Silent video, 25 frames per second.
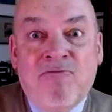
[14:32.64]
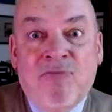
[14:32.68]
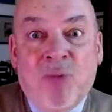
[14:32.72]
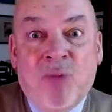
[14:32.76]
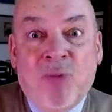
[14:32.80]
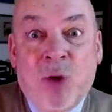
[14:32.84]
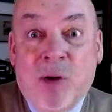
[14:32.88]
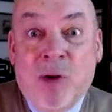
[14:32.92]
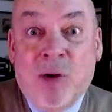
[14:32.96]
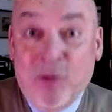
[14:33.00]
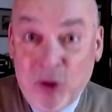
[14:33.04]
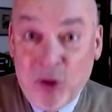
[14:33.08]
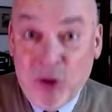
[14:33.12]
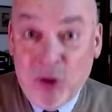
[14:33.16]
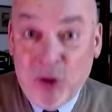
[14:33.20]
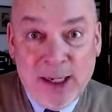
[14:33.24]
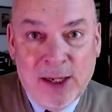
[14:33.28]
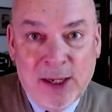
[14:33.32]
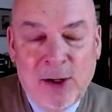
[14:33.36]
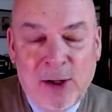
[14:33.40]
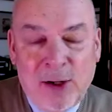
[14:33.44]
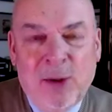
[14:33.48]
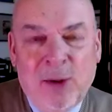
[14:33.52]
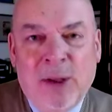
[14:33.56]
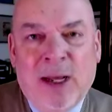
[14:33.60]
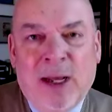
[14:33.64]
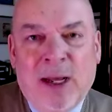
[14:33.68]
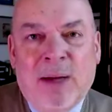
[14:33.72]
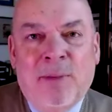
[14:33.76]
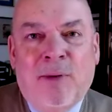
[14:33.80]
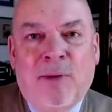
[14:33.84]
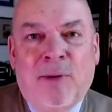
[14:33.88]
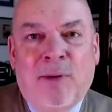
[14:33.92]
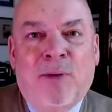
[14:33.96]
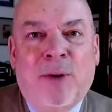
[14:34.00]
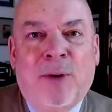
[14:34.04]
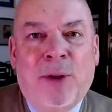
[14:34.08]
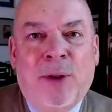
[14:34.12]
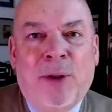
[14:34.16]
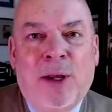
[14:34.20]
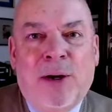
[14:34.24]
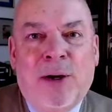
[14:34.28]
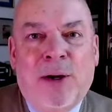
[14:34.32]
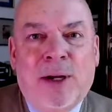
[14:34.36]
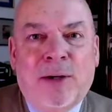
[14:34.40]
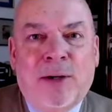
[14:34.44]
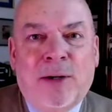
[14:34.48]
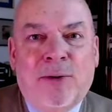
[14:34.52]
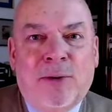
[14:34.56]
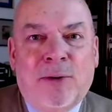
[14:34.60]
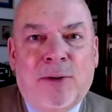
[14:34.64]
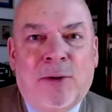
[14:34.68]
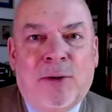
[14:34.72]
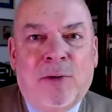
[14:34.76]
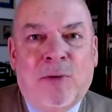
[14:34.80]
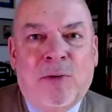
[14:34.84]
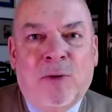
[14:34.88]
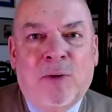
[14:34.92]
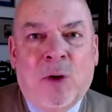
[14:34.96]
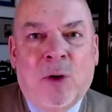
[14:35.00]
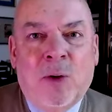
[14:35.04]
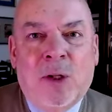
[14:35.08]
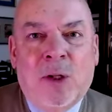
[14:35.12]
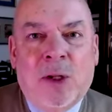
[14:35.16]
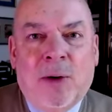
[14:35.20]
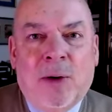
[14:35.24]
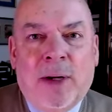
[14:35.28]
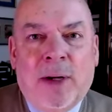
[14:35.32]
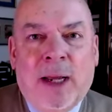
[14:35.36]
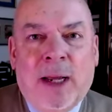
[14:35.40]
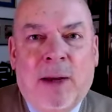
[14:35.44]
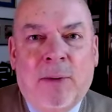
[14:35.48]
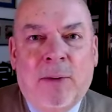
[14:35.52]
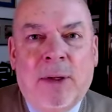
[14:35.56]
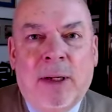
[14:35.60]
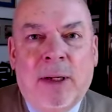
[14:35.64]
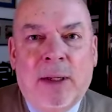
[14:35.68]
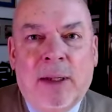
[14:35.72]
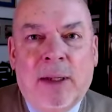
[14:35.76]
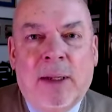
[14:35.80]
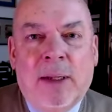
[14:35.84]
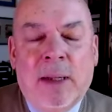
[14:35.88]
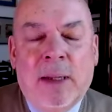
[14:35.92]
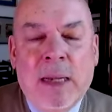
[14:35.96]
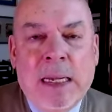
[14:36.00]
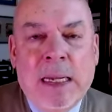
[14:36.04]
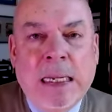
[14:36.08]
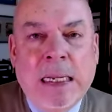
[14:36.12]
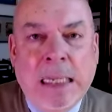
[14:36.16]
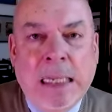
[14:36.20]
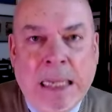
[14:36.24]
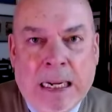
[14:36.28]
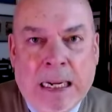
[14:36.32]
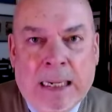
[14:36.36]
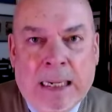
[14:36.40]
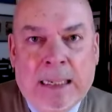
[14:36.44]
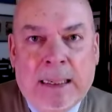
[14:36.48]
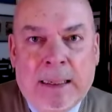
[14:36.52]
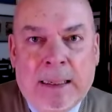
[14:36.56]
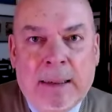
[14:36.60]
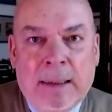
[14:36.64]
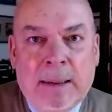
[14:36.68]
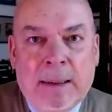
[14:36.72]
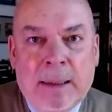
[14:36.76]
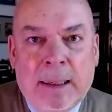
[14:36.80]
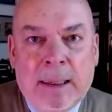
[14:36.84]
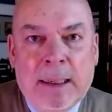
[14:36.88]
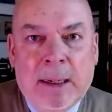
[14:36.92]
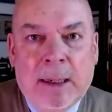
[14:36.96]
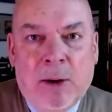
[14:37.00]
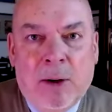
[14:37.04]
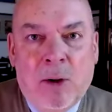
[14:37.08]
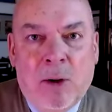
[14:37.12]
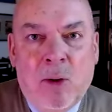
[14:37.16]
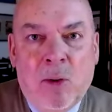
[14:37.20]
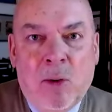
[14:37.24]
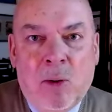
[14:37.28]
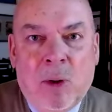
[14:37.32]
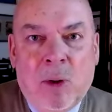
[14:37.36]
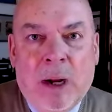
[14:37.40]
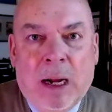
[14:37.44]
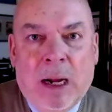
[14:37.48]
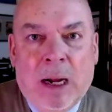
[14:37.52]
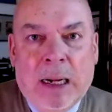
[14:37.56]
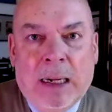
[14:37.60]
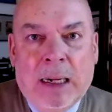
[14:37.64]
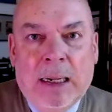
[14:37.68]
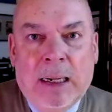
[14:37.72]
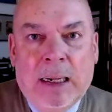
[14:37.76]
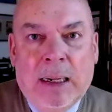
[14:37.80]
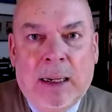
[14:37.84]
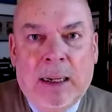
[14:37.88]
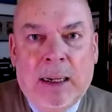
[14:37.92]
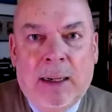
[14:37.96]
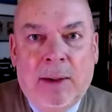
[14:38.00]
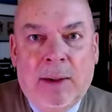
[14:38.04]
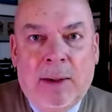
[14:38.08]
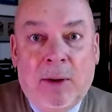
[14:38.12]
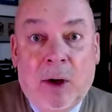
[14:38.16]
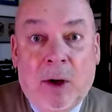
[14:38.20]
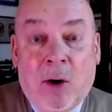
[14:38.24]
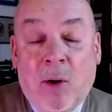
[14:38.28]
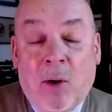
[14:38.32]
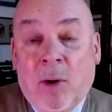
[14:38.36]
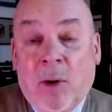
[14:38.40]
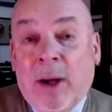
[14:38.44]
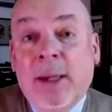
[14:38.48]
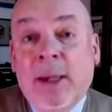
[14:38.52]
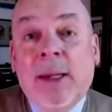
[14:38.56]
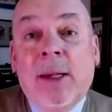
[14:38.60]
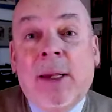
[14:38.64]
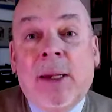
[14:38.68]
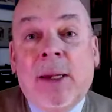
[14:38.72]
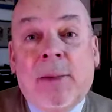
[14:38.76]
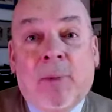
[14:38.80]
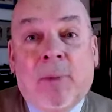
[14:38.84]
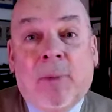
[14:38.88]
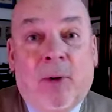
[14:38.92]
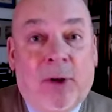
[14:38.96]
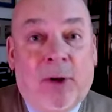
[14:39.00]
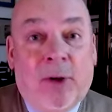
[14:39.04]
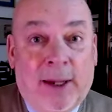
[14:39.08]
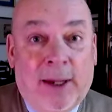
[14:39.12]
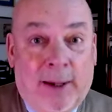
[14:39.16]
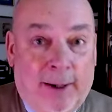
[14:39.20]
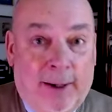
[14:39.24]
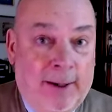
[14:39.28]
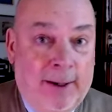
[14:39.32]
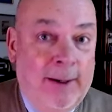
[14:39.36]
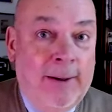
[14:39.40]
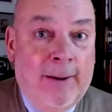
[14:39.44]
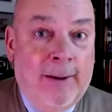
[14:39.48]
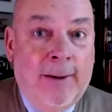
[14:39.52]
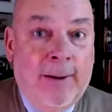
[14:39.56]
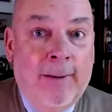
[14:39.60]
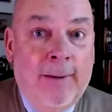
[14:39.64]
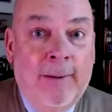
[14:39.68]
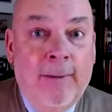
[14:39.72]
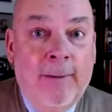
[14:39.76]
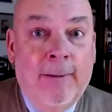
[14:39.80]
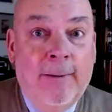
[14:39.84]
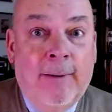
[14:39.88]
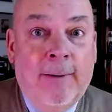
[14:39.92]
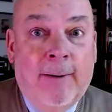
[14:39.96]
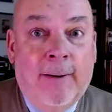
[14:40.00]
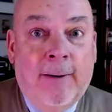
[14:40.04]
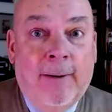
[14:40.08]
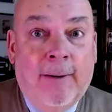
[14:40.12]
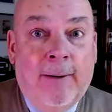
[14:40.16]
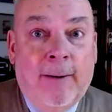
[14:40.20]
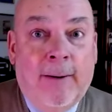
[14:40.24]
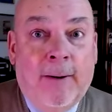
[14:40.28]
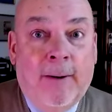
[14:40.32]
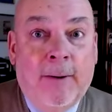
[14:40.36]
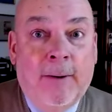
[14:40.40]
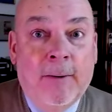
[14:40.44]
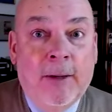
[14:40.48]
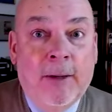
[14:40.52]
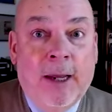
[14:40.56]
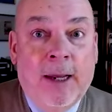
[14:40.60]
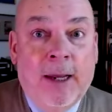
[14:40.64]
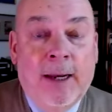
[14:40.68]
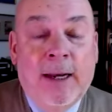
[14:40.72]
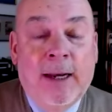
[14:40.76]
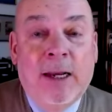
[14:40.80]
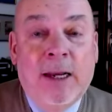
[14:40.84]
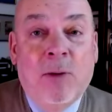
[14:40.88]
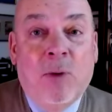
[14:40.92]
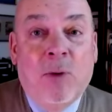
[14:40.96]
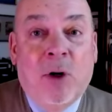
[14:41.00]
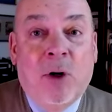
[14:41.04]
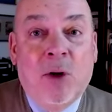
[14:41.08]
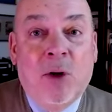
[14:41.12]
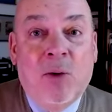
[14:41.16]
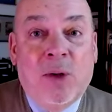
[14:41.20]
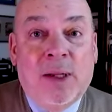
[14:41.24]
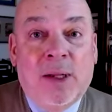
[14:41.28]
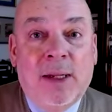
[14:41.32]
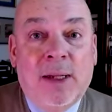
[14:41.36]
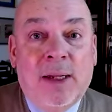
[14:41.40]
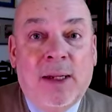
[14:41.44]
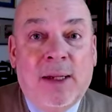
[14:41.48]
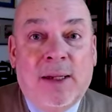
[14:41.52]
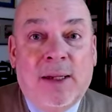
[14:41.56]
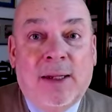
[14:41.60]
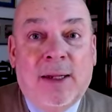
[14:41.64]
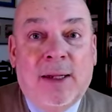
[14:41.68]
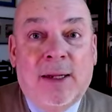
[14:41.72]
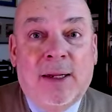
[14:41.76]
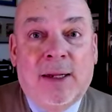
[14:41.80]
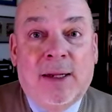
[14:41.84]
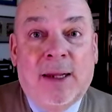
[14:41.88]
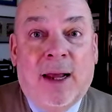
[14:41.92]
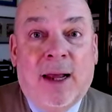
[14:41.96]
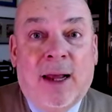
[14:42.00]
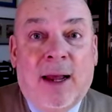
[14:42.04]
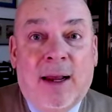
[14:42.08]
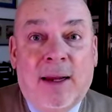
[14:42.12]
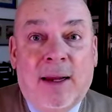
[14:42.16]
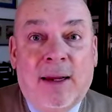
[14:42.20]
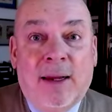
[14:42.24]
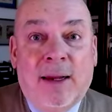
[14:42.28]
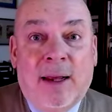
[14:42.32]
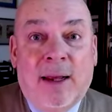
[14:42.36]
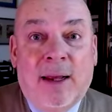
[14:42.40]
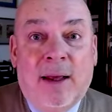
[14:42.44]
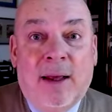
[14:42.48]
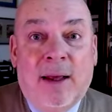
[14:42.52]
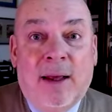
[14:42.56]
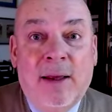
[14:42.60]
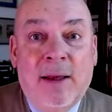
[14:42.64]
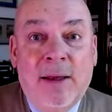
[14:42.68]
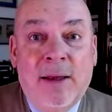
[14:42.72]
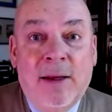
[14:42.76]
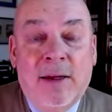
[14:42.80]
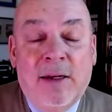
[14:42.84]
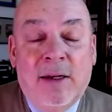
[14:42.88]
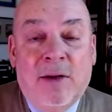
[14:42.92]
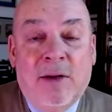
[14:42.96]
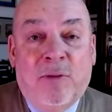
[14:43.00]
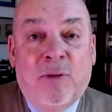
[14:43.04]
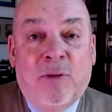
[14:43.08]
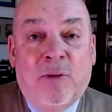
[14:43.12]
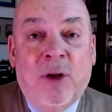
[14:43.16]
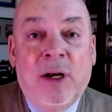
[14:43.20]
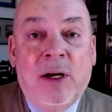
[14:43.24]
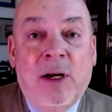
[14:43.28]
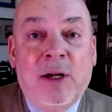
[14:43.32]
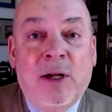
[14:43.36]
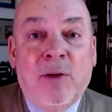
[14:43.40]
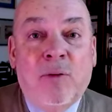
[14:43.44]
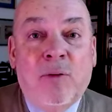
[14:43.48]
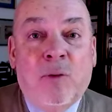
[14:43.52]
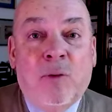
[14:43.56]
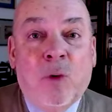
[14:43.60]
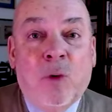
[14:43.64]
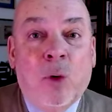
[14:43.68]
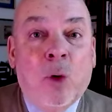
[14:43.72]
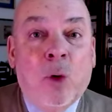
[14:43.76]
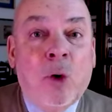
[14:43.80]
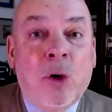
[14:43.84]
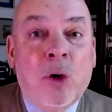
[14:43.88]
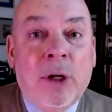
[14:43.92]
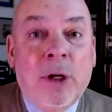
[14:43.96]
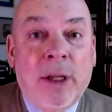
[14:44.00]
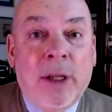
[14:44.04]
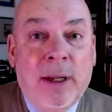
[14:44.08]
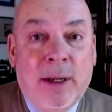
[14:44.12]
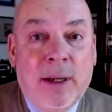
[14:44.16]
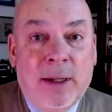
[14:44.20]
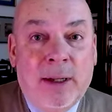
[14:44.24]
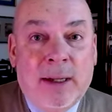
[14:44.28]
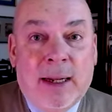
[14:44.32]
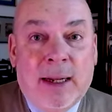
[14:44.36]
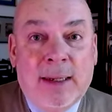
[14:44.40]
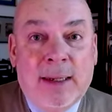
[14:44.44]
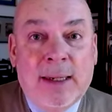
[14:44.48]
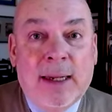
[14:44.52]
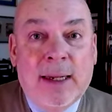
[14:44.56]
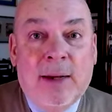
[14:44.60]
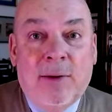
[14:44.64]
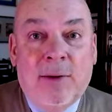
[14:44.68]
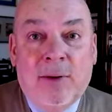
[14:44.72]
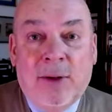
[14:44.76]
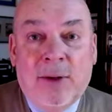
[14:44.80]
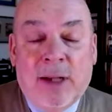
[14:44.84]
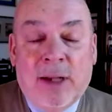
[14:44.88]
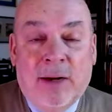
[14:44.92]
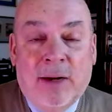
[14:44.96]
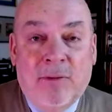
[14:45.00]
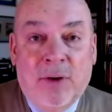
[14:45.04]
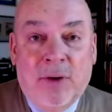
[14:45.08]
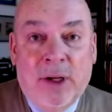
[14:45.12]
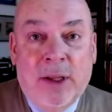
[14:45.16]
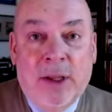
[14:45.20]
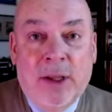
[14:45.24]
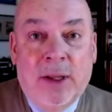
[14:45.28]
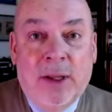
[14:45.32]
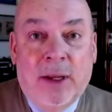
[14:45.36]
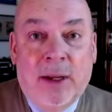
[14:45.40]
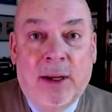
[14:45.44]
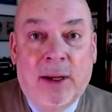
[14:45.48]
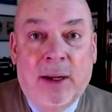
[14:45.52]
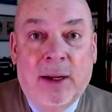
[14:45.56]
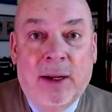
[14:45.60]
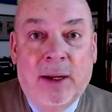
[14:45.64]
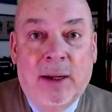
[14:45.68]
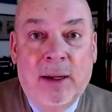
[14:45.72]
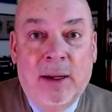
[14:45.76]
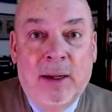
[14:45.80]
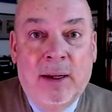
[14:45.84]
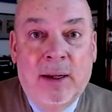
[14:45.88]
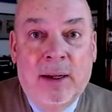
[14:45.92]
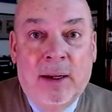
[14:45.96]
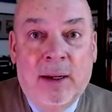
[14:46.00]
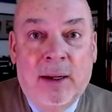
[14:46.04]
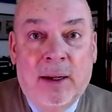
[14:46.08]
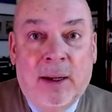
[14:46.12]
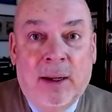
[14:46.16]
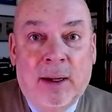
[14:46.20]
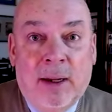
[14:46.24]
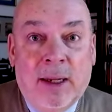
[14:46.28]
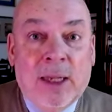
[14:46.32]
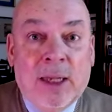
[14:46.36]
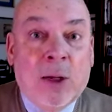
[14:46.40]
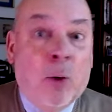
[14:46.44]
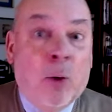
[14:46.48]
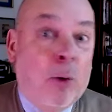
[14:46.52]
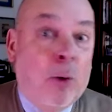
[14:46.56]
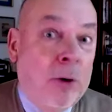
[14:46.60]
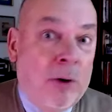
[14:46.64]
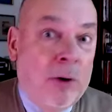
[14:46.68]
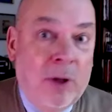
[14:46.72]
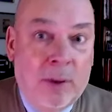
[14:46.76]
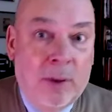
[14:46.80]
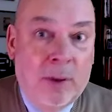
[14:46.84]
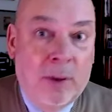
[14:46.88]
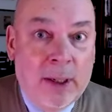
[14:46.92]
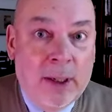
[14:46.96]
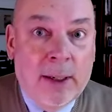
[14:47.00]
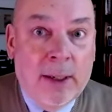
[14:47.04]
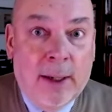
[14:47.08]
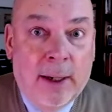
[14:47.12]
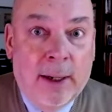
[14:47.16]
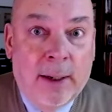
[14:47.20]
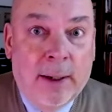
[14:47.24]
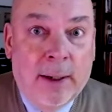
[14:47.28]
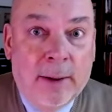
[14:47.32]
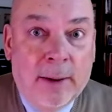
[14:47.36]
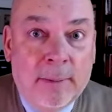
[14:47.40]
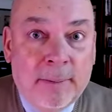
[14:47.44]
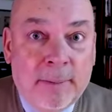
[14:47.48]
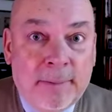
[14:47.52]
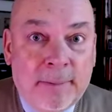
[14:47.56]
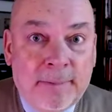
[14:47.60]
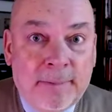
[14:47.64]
you have a chance to do that before the electoral votes are counted. So the crisis persists. And anyone who sees this as a definitive ruling that settles everything is sorely mistaken.